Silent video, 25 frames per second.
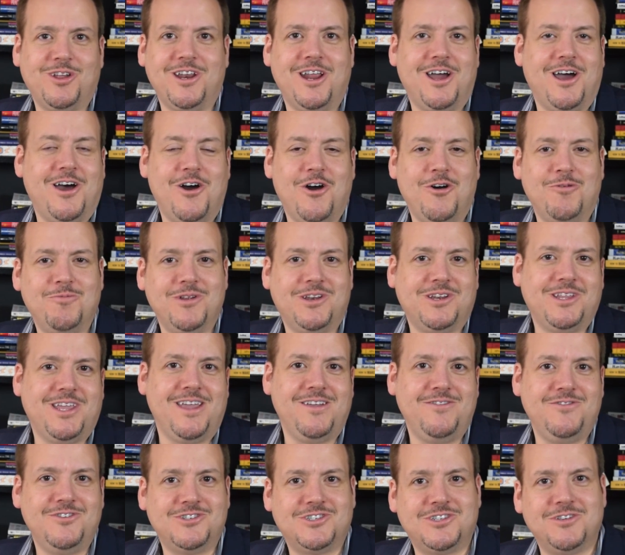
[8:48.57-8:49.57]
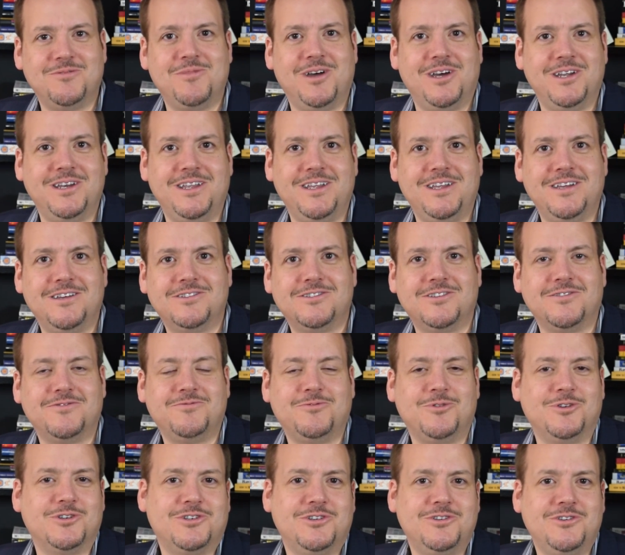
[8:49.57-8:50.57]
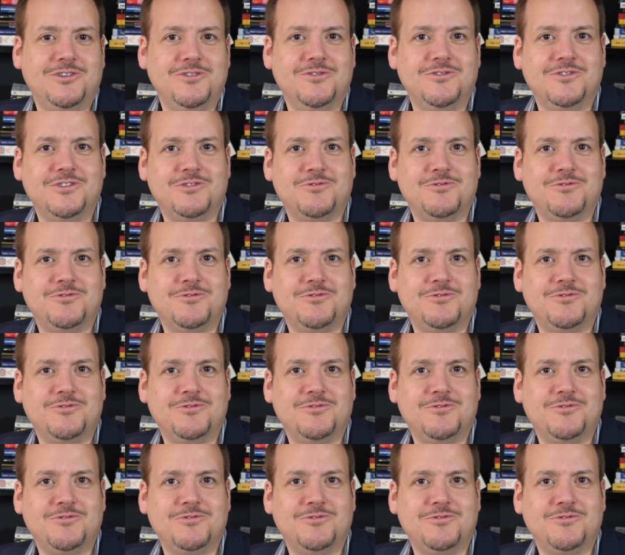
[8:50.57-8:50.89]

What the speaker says: and I hope it gave you some ideas of what to do